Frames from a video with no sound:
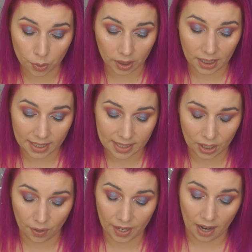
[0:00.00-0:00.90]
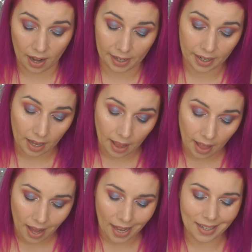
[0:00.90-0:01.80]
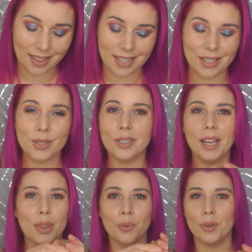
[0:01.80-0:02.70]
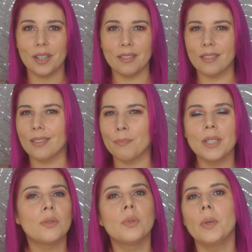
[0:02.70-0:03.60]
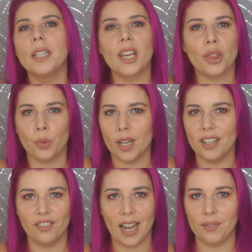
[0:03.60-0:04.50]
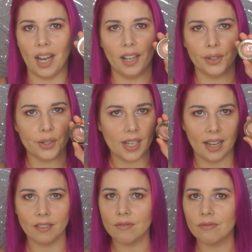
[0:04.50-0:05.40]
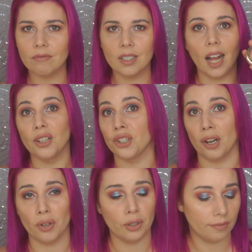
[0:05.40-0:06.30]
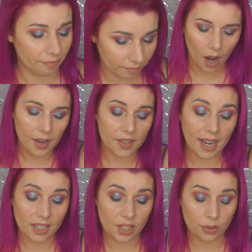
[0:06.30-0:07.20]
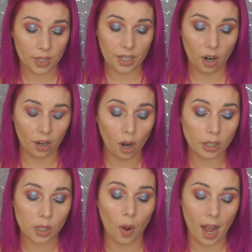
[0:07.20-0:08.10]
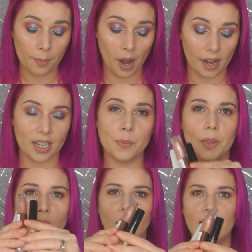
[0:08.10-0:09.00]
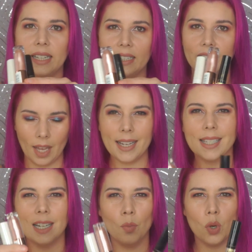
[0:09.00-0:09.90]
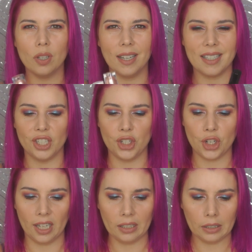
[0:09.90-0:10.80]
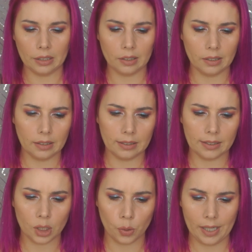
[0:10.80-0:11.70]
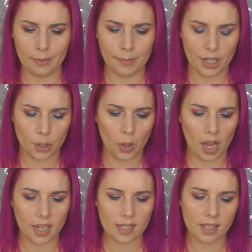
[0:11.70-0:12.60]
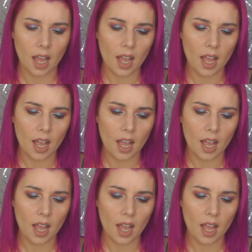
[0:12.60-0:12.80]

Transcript: really nicely on the eye. And I think these are like it's between like $3 and $5 at Dollar General. All right, the next 3 are also eye products, but they're like, I guess kind of more like gel cream-ish products.